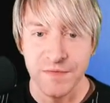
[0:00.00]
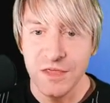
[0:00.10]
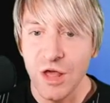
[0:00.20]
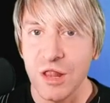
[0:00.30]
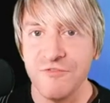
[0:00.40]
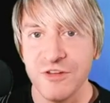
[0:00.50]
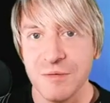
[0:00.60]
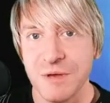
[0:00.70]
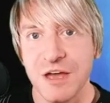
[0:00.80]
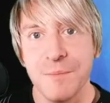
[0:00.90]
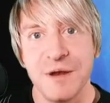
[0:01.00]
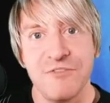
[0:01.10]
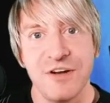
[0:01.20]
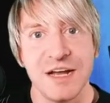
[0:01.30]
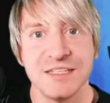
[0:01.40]
Y'all, I filled up my cup and I
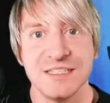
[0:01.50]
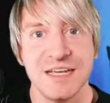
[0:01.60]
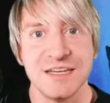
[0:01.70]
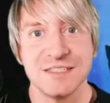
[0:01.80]
forgot to take a